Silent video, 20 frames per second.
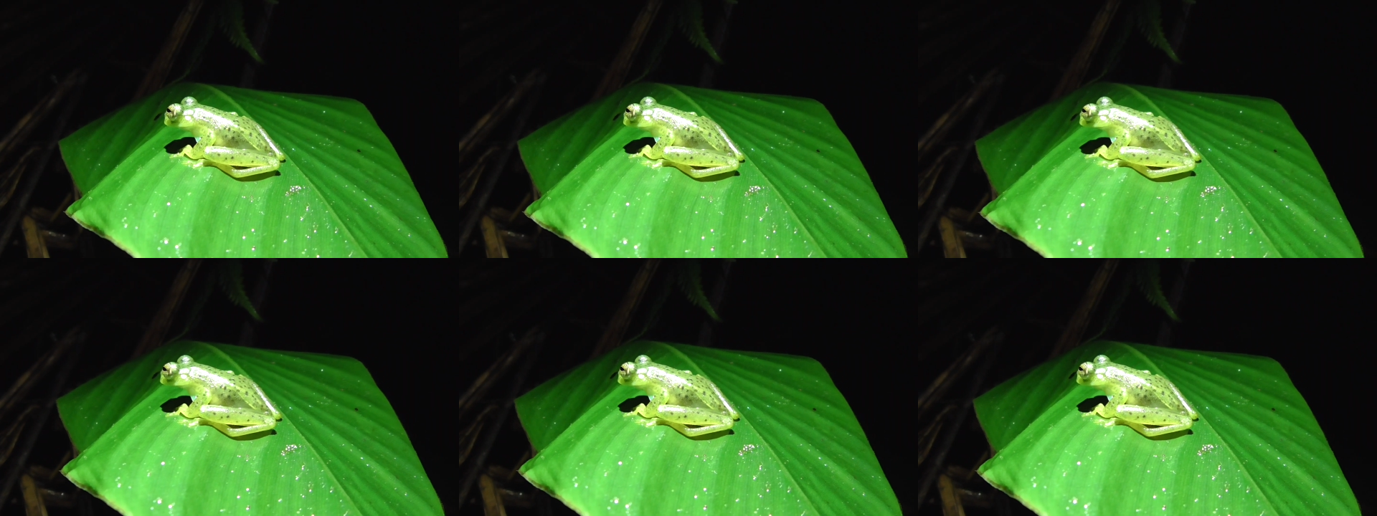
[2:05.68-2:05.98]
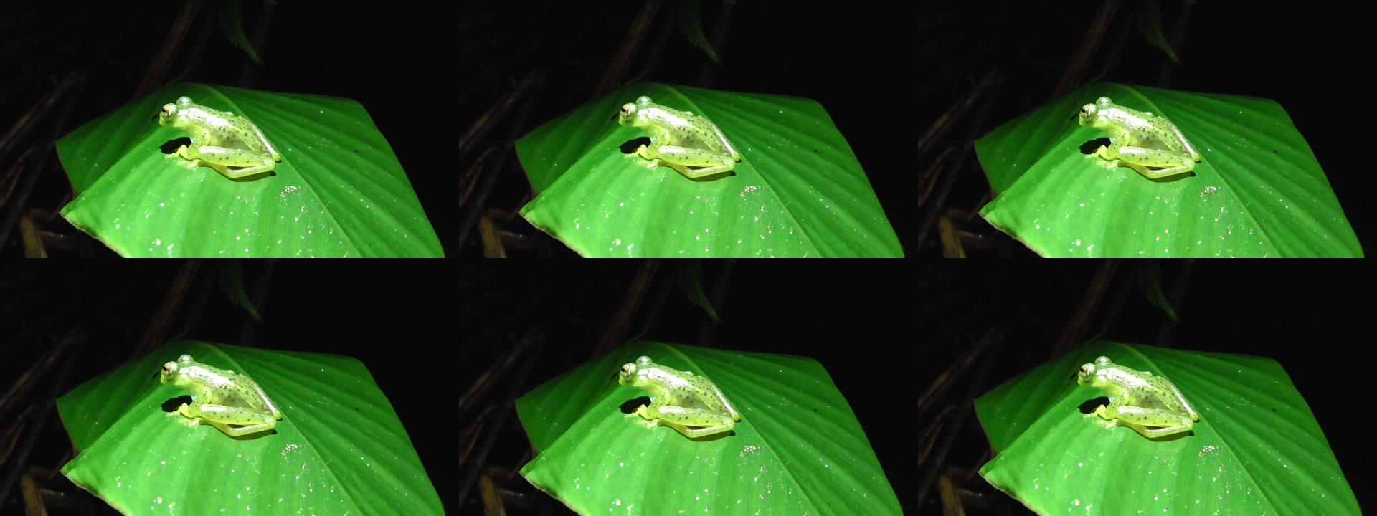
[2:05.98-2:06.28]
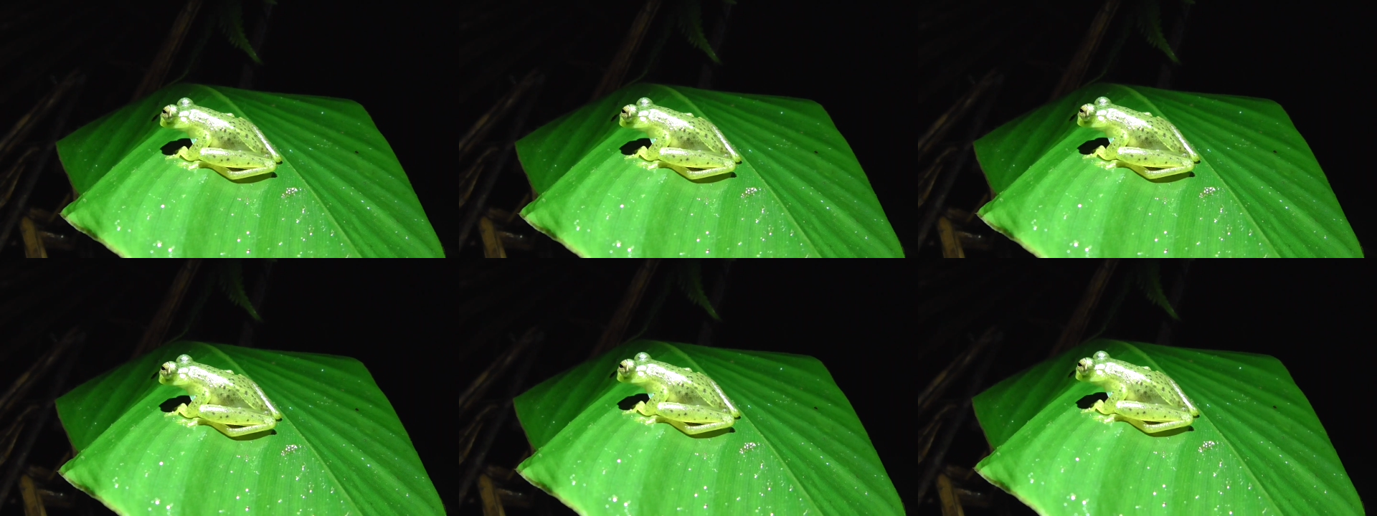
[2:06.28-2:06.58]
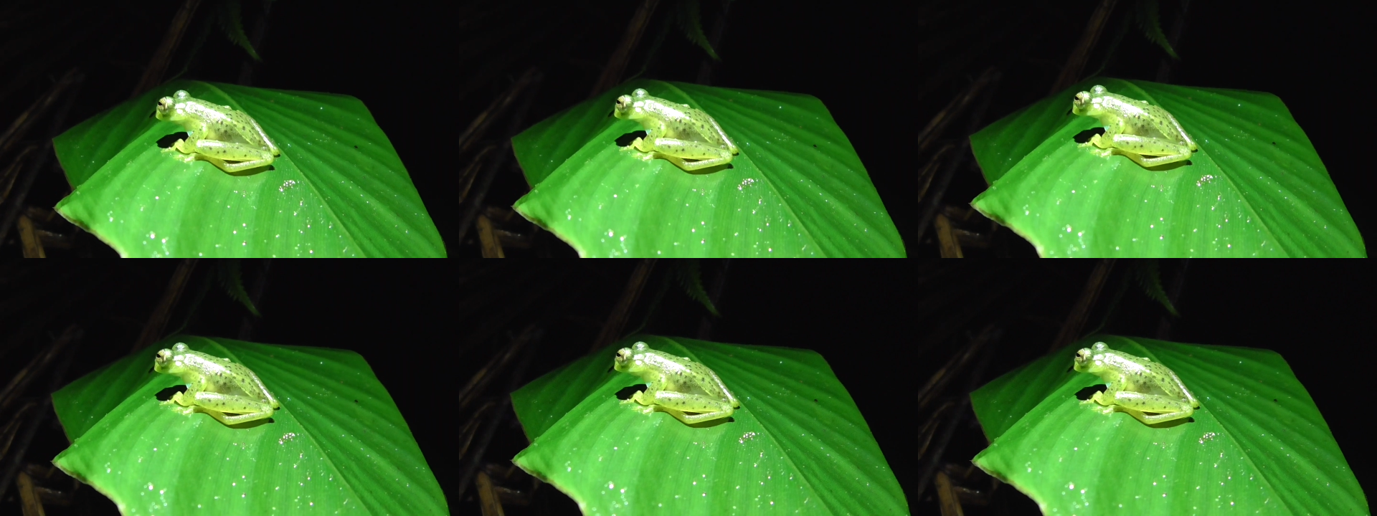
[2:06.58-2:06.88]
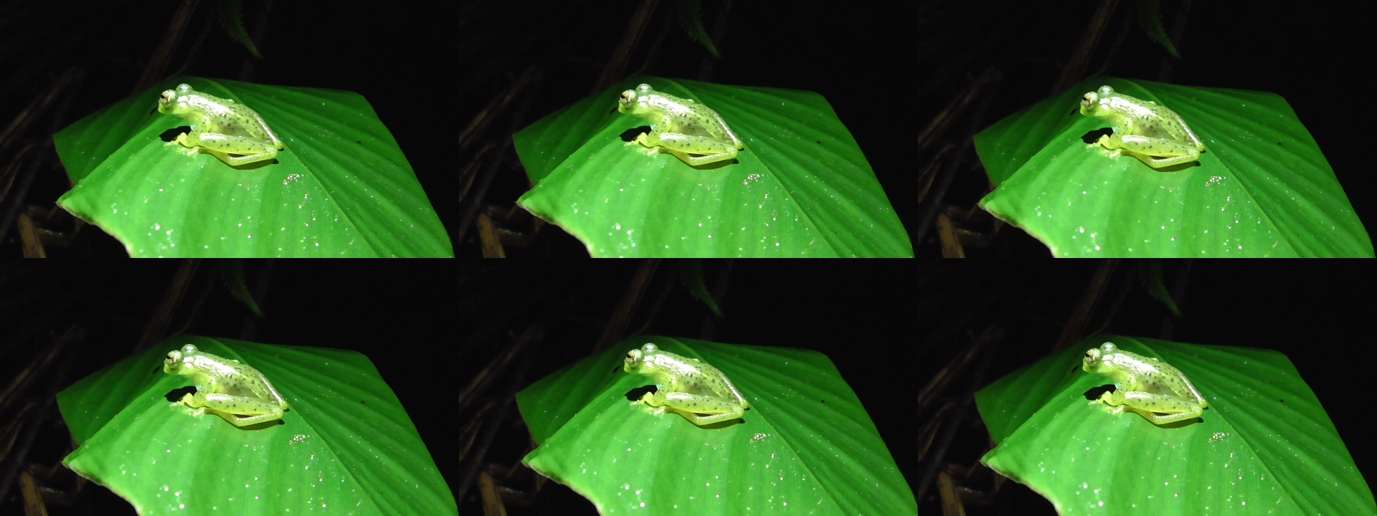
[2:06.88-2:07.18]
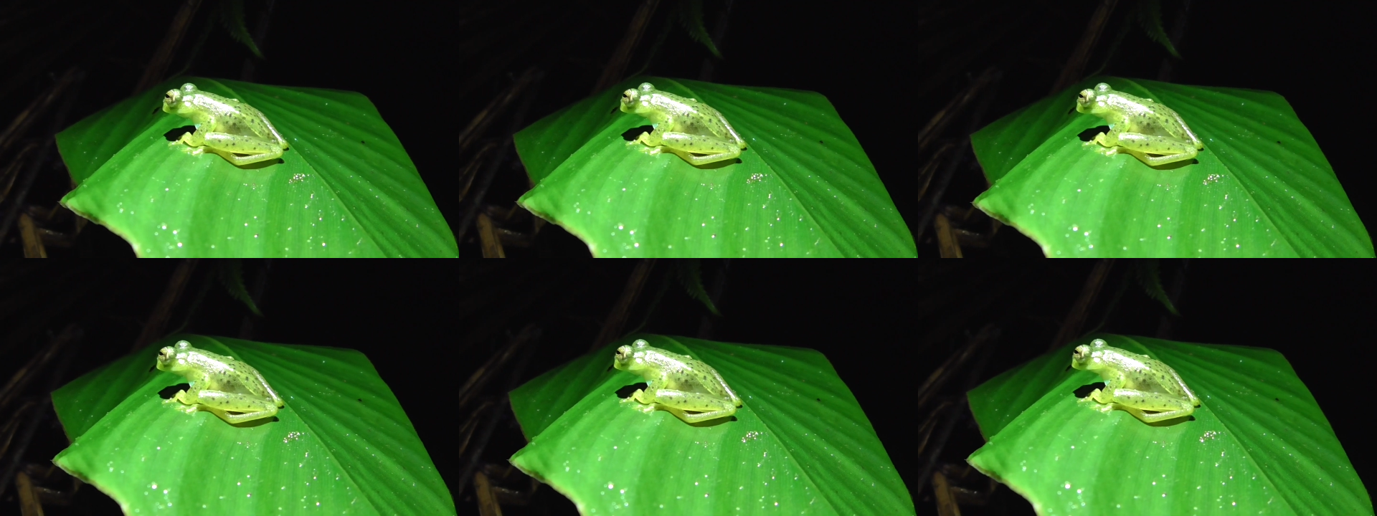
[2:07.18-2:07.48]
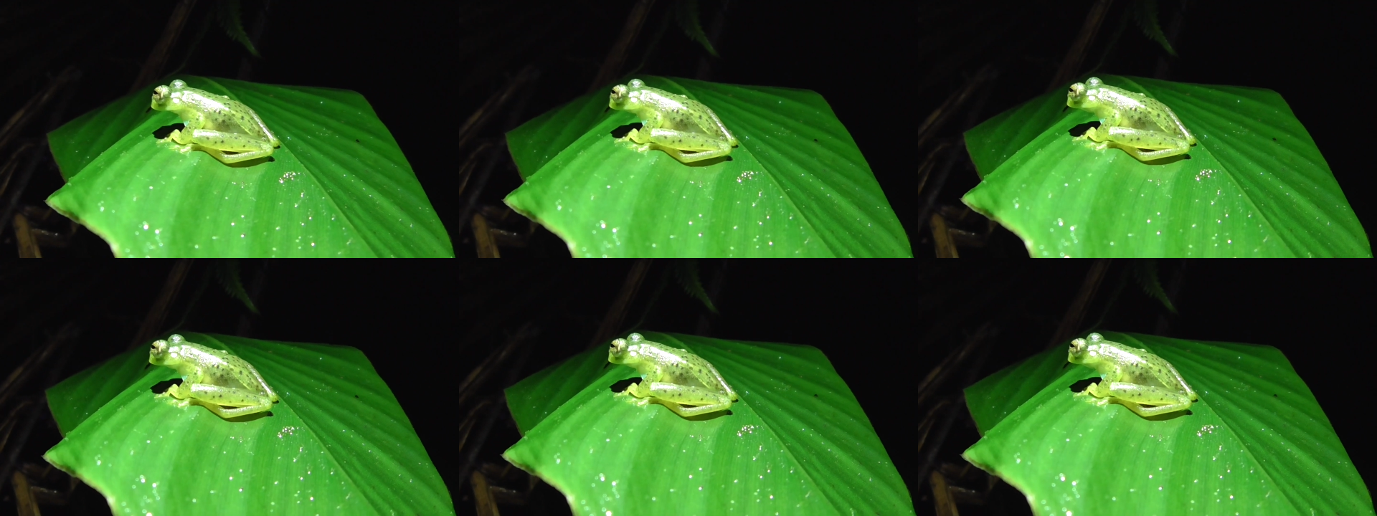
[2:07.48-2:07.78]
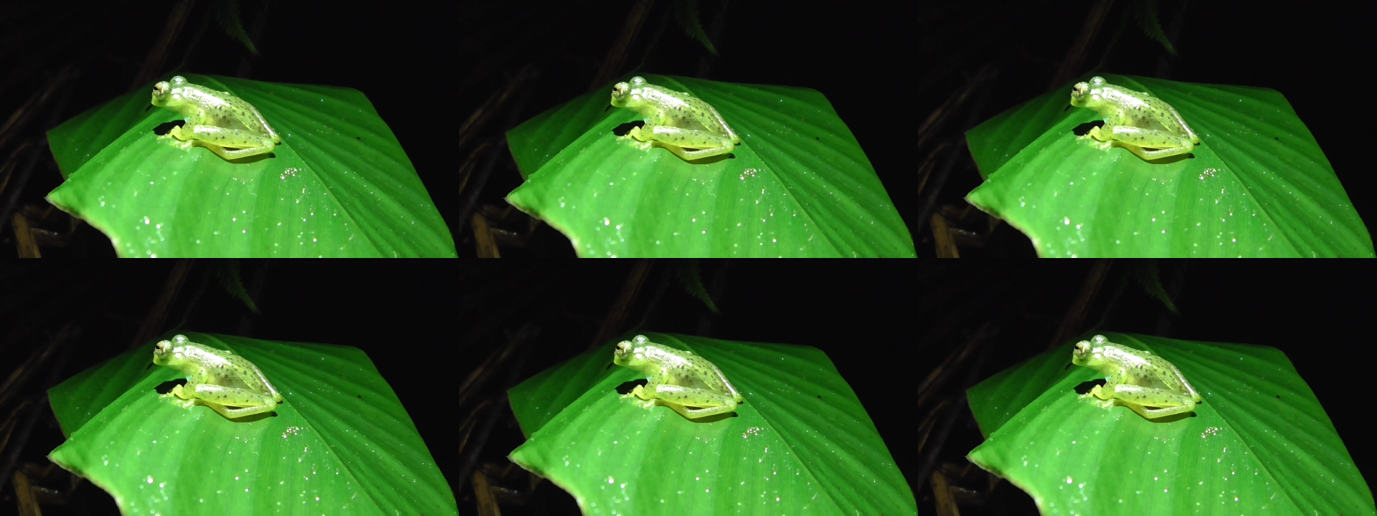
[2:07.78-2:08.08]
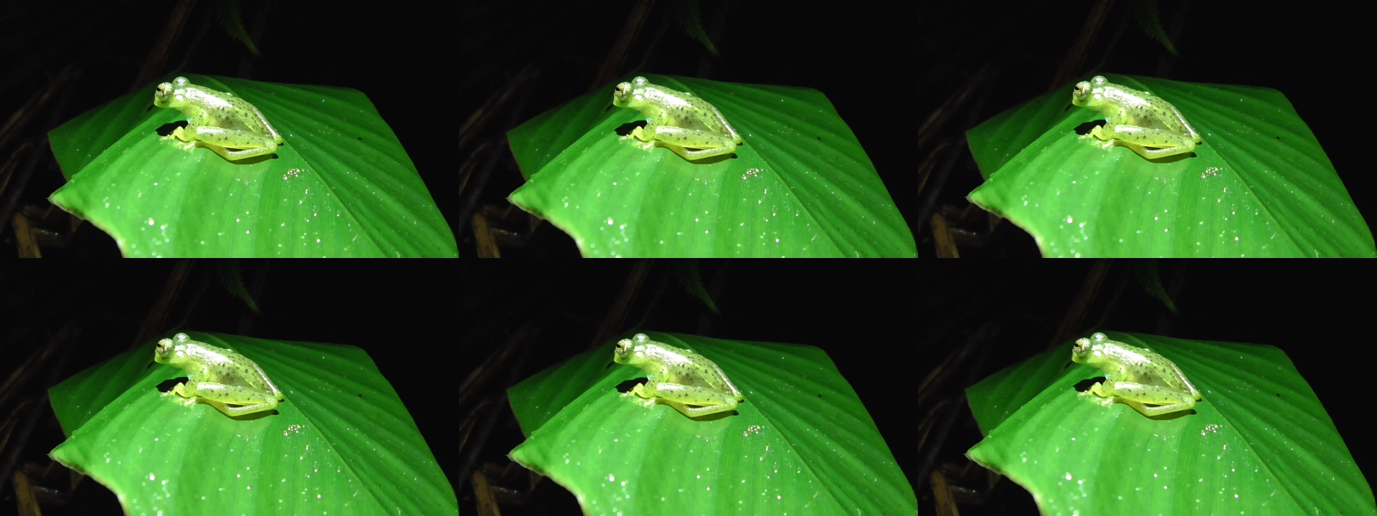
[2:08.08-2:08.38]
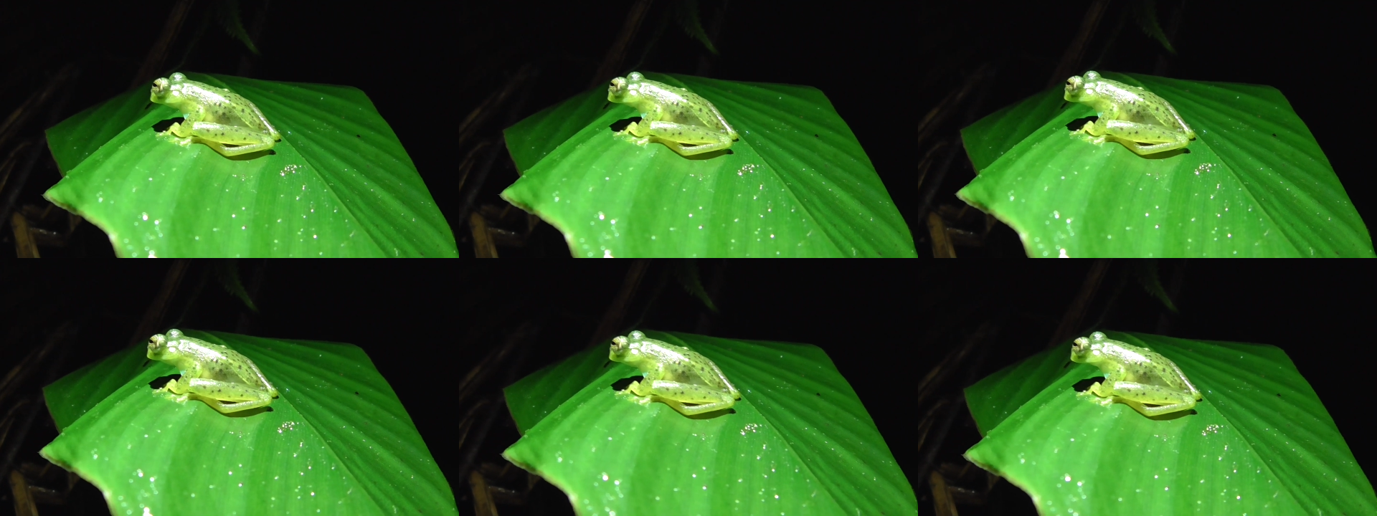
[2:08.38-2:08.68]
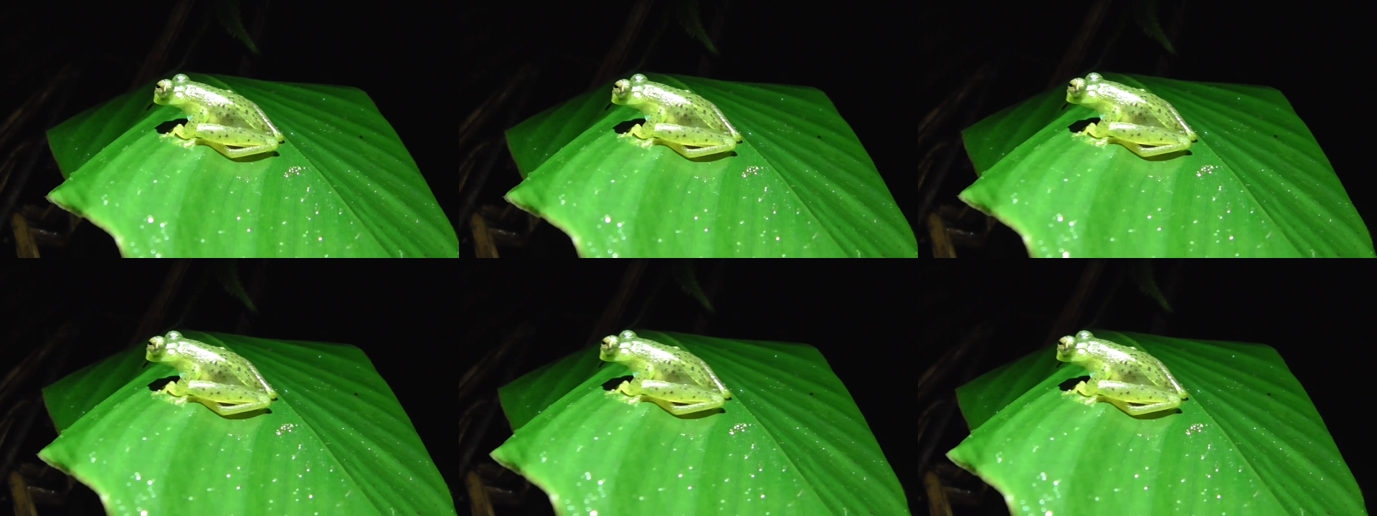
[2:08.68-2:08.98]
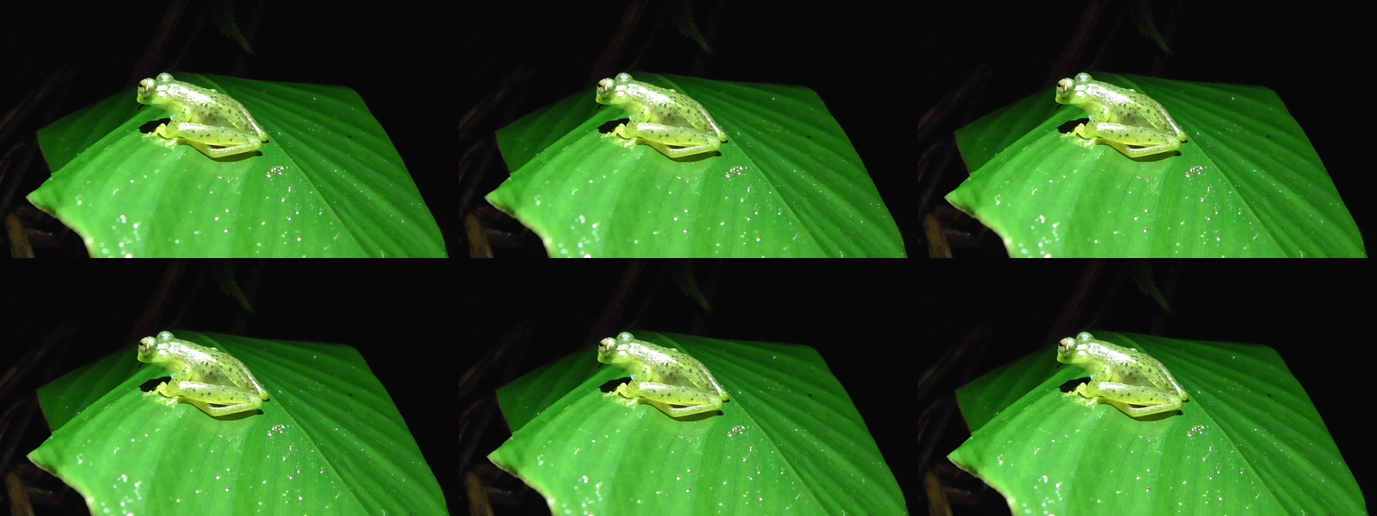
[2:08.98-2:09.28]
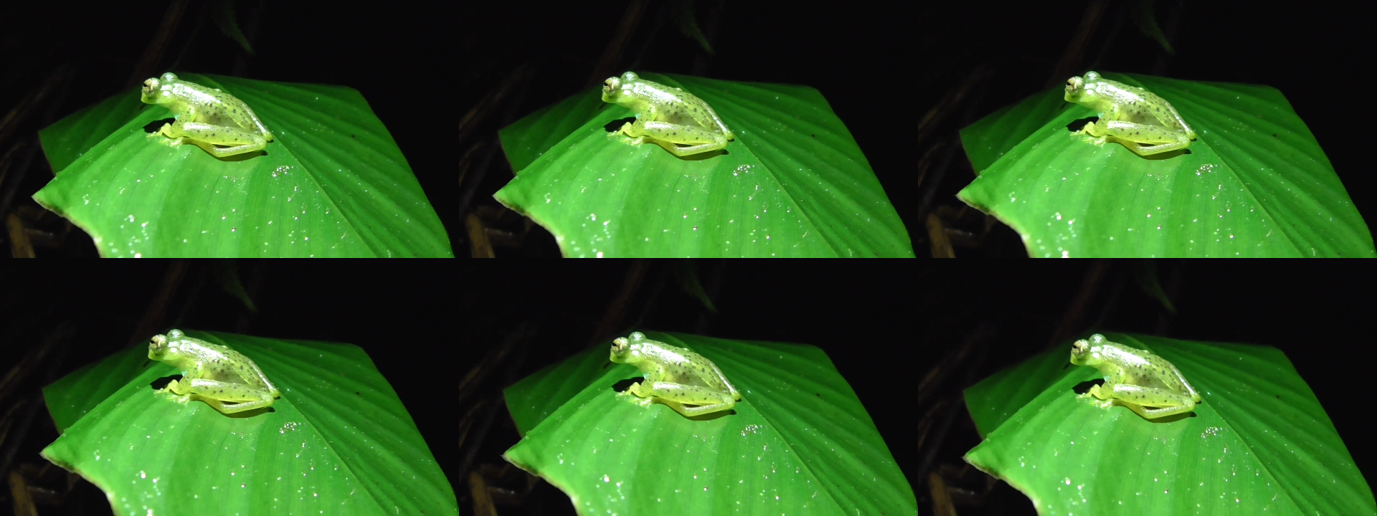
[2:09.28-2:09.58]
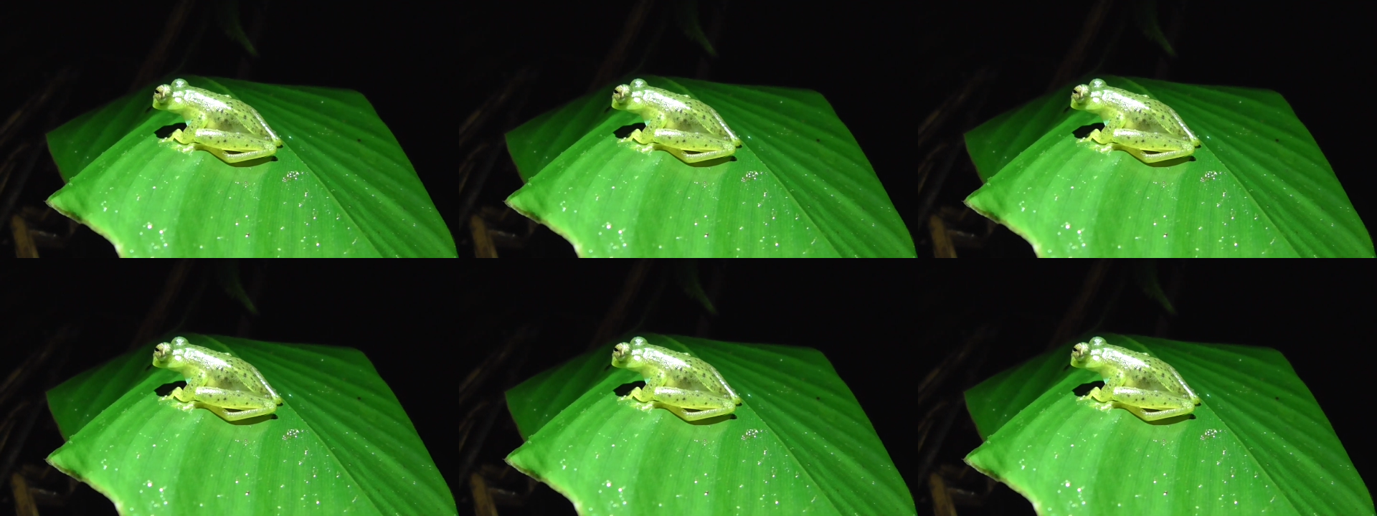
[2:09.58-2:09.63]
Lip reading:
No face is visible, so there are no lips to read.